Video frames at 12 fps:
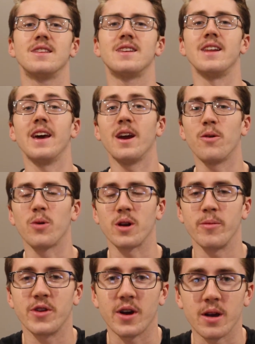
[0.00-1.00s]
Today we're
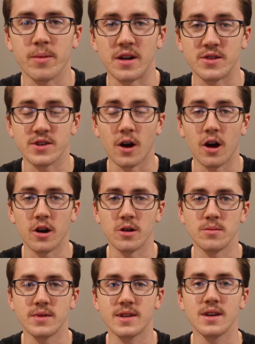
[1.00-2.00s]
going to be talking about
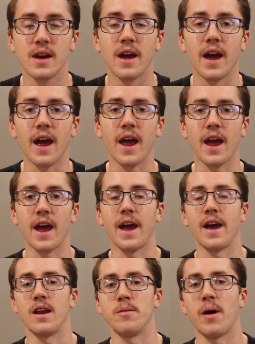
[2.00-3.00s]
SARMs
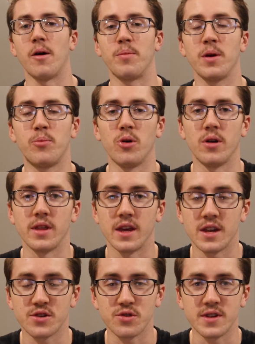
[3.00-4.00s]
and about people in the
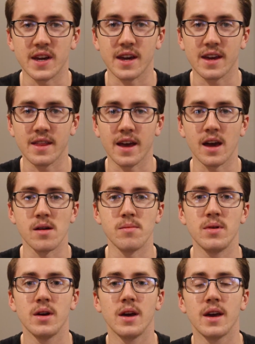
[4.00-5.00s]
industry taking
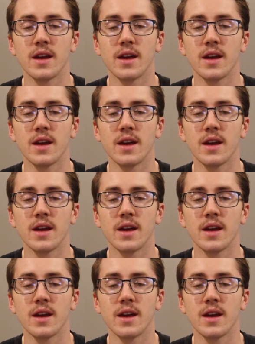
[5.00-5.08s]
them,